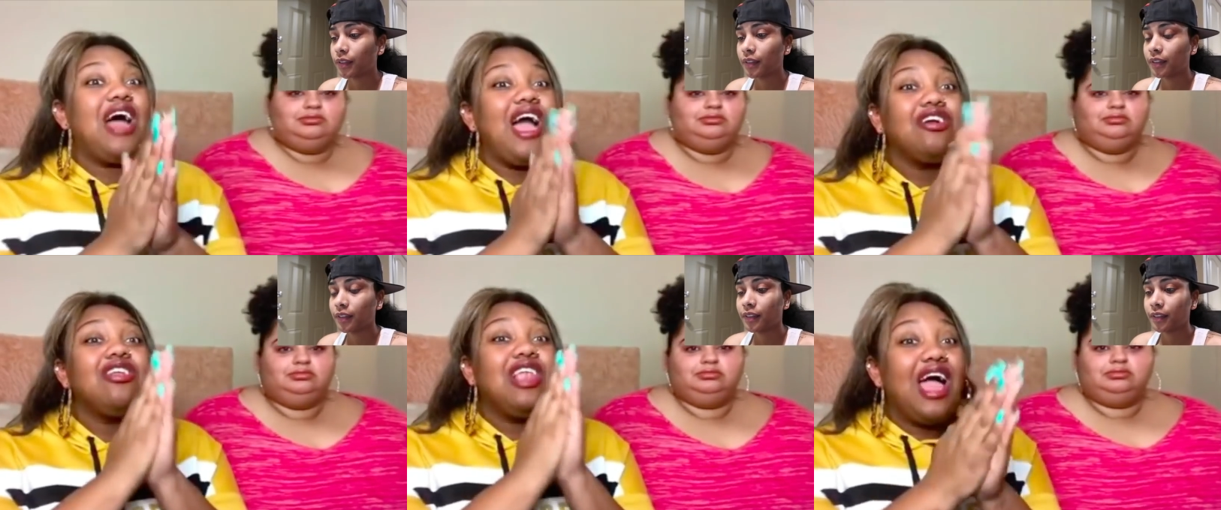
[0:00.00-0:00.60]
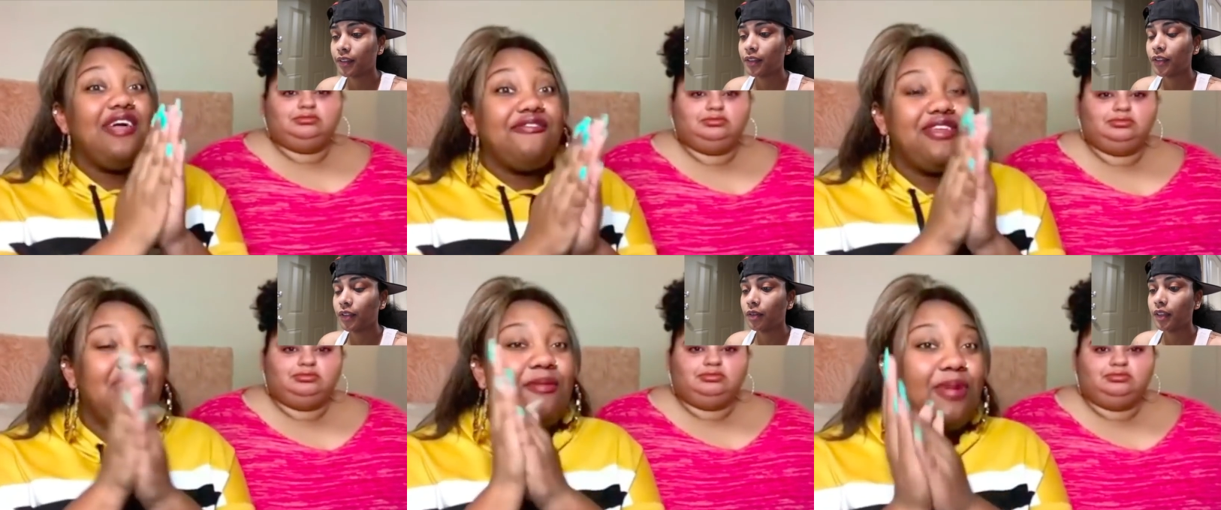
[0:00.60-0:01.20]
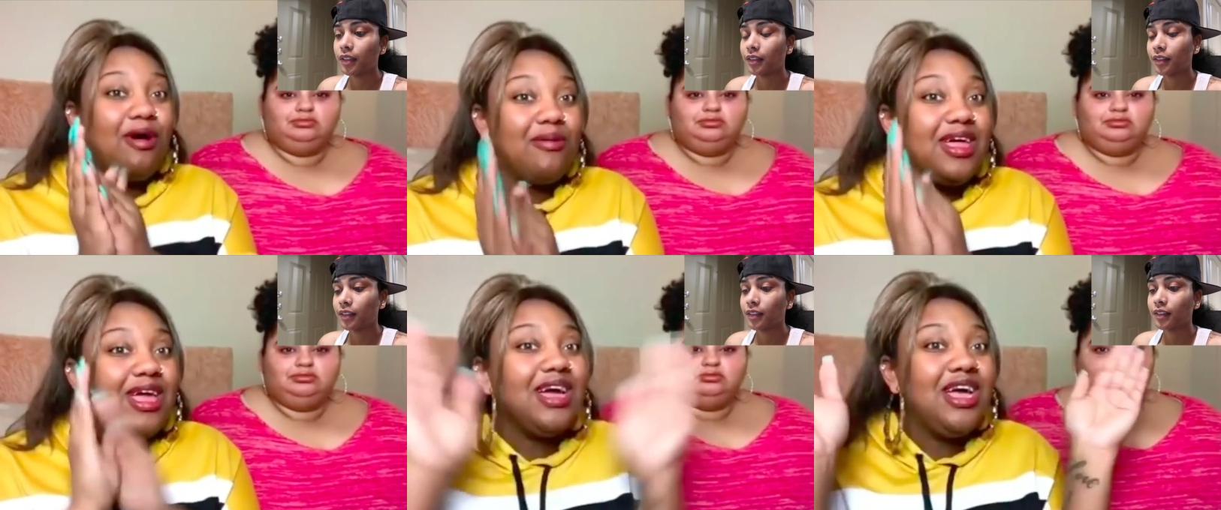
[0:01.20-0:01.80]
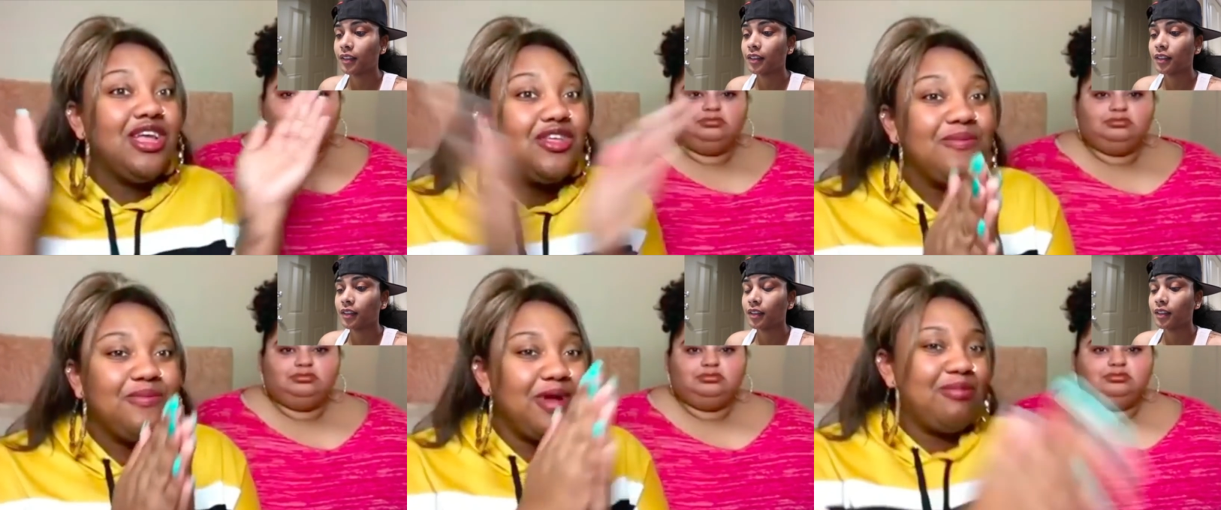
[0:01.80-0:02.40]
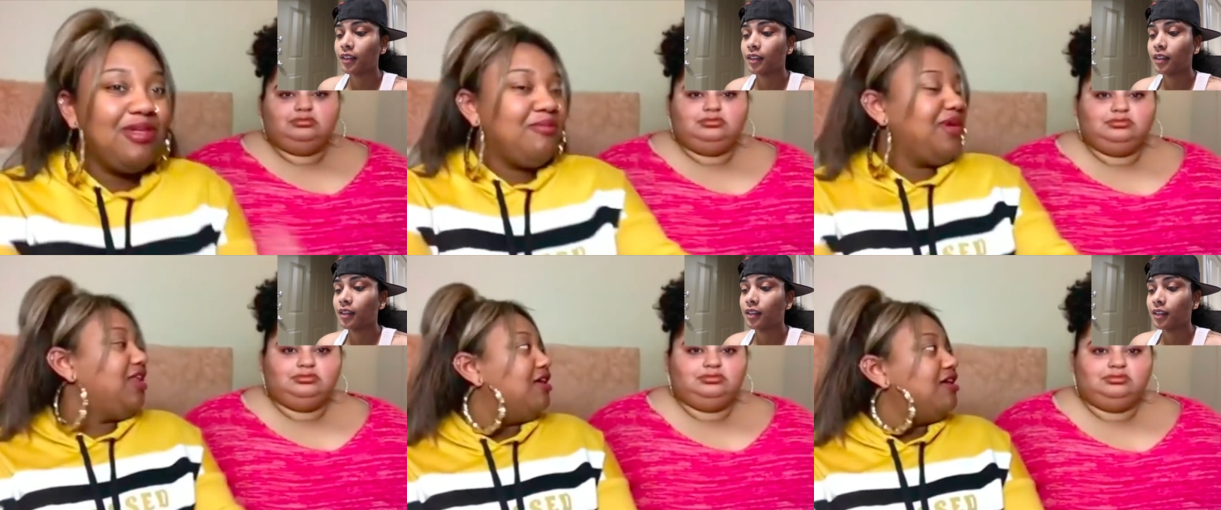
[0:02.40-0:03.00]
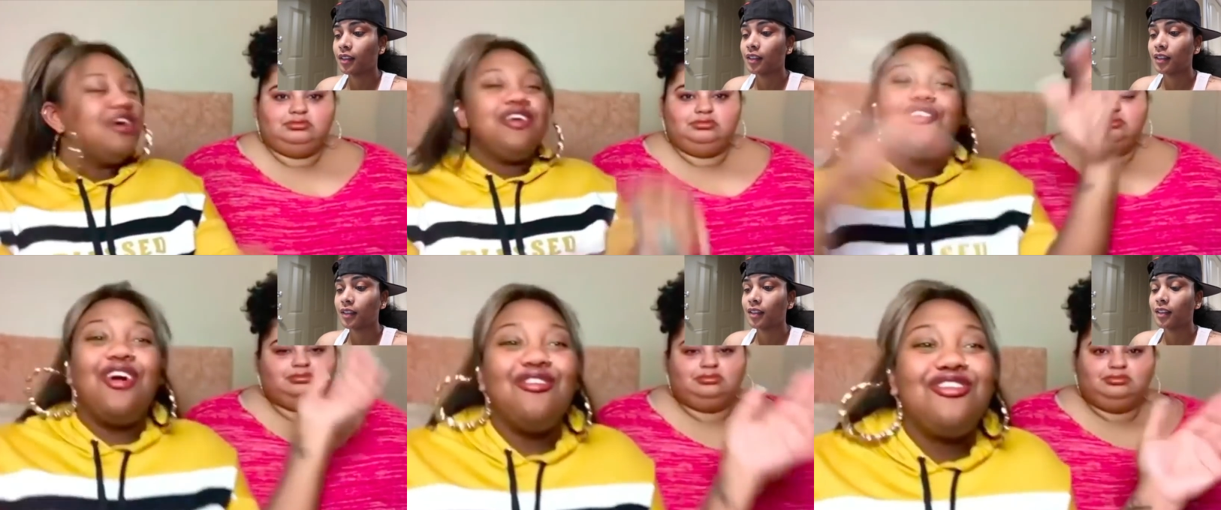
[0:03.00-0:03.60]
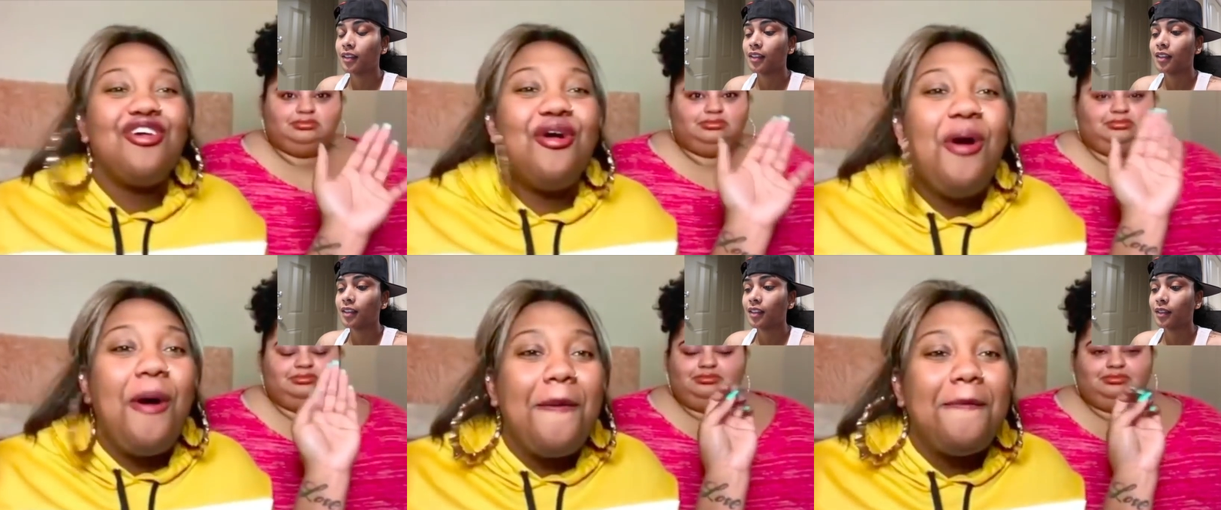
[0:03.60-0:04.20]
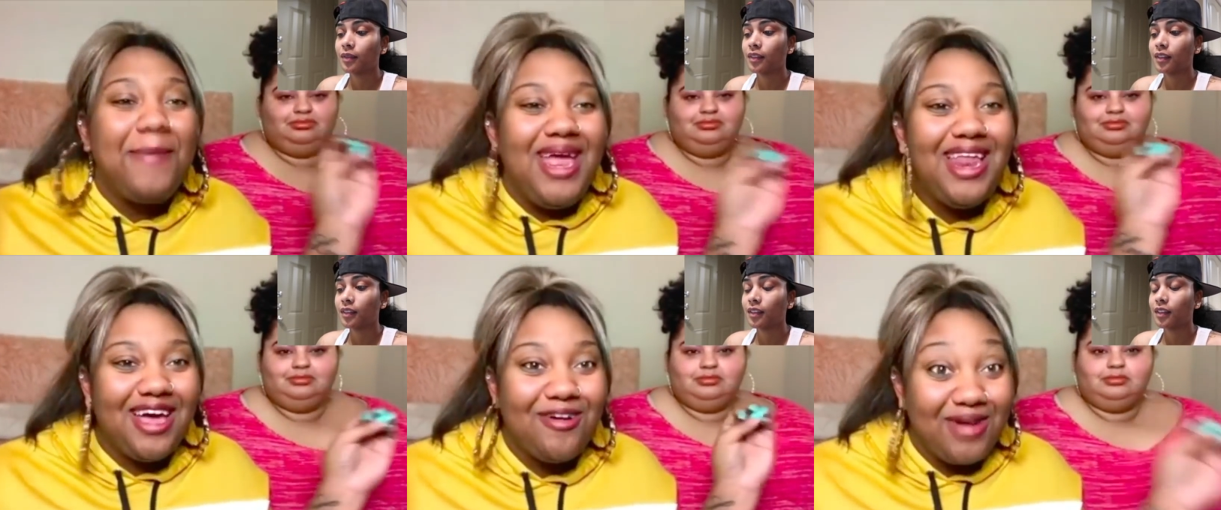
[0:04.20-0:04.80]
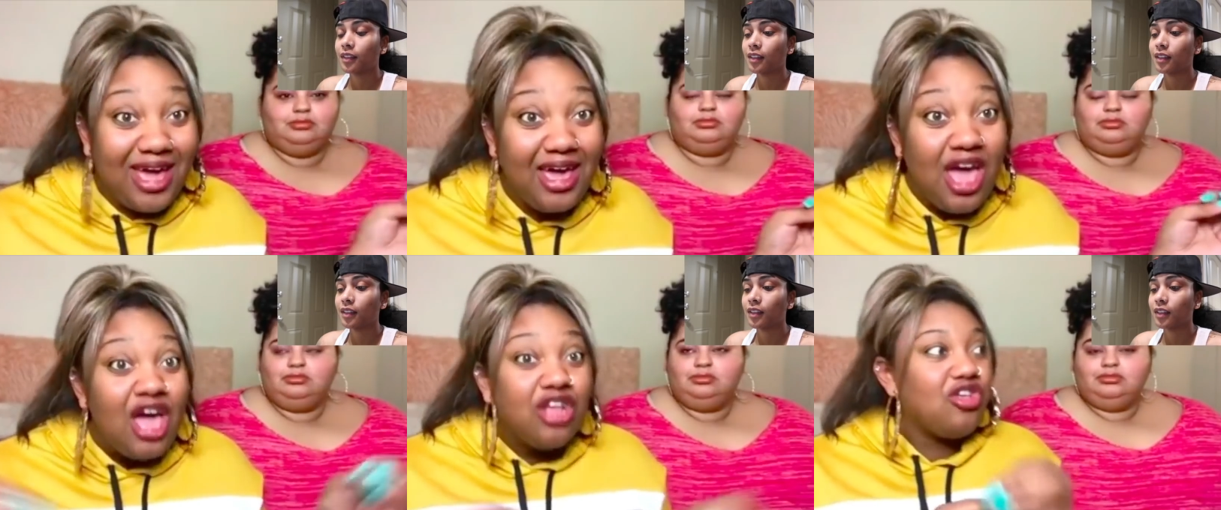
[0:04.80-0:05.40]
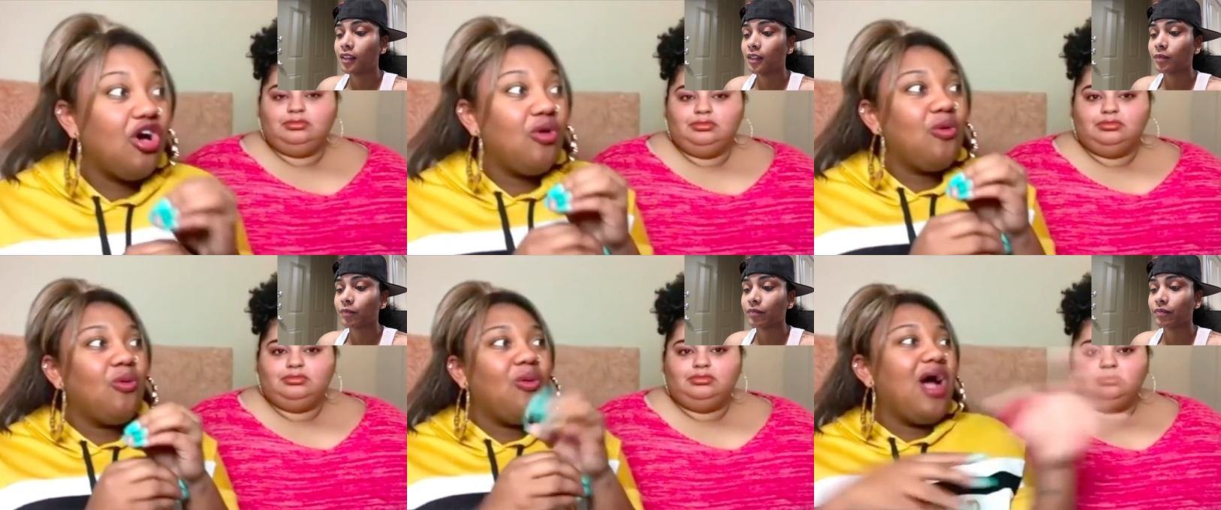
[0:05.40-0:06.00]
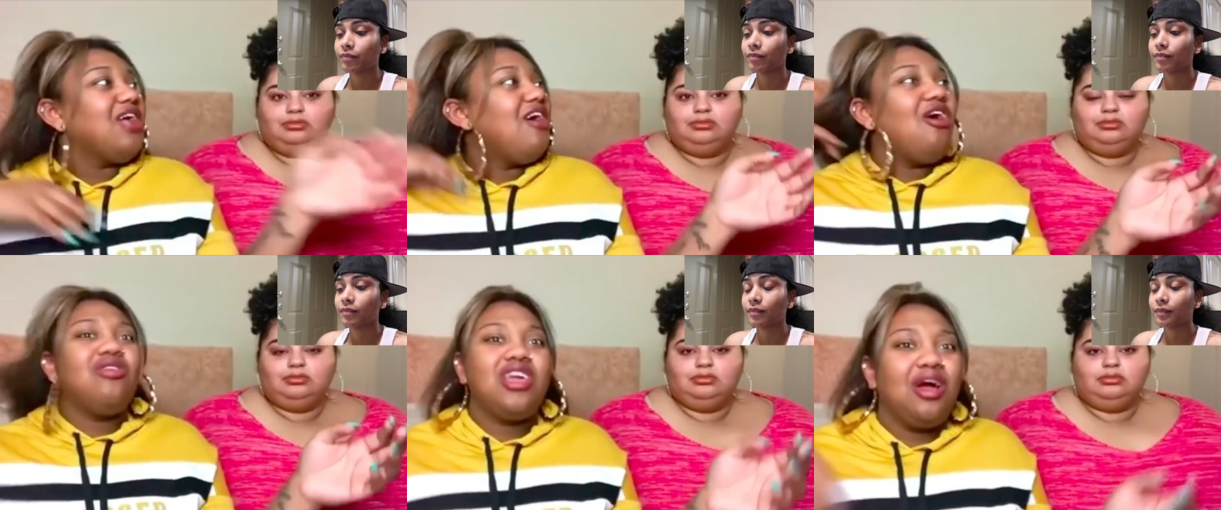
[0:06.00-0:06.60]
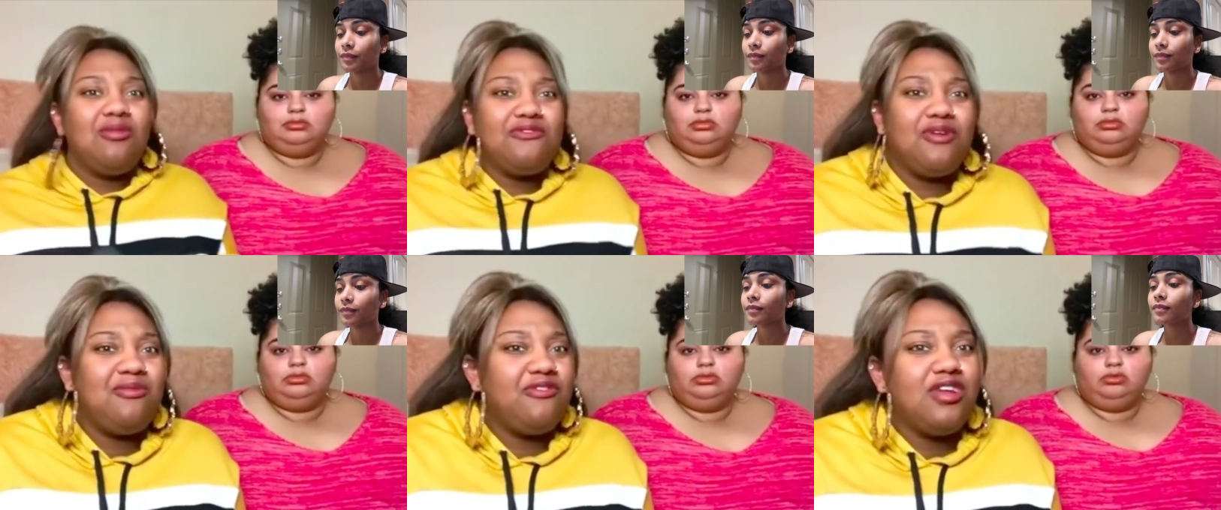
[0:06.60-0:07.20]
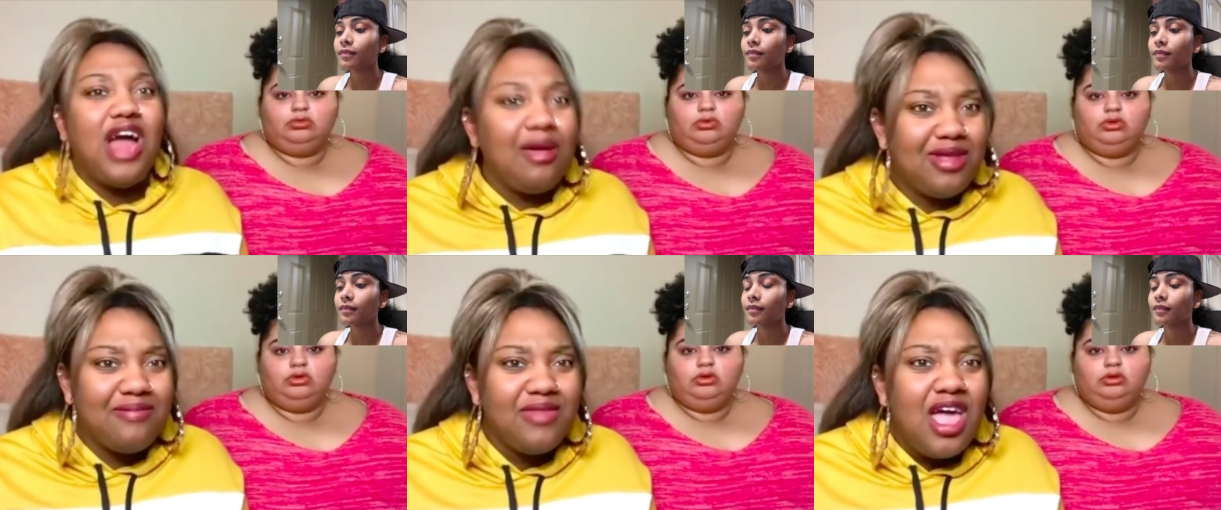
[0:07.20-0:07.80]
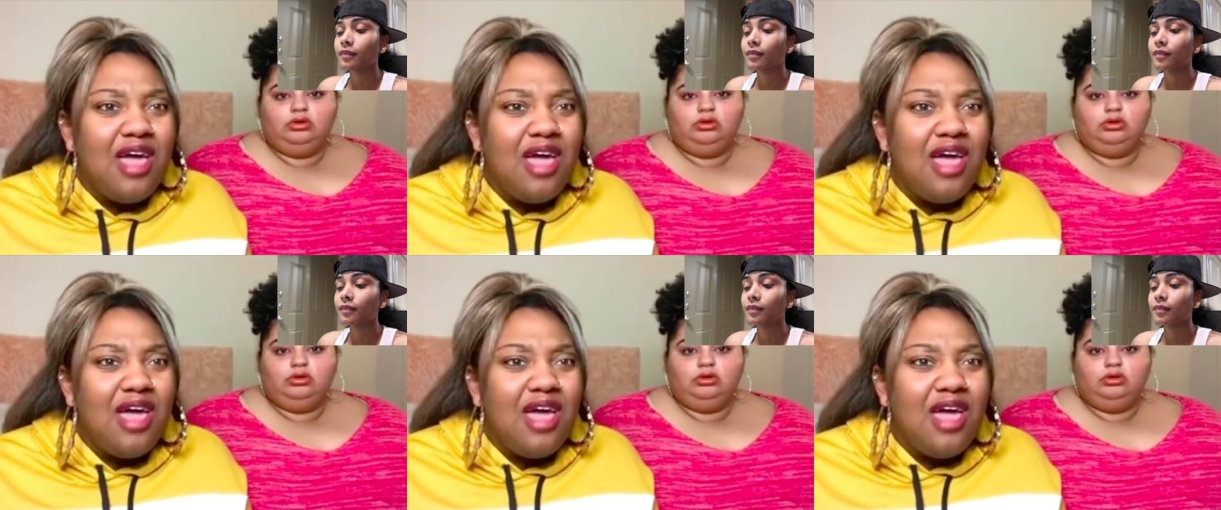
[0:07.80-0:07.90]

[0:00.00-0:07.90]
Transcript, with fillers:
Speaker 1: Entire life is you know on that. public, public media, social media. Okay, so why are y'all only coming from for Diamond?